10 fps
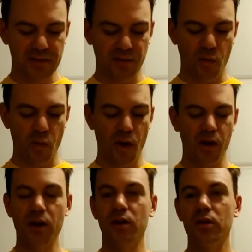
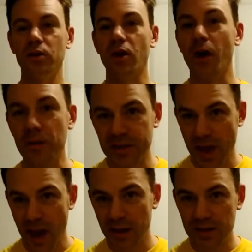for carbon
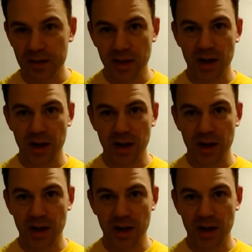tax,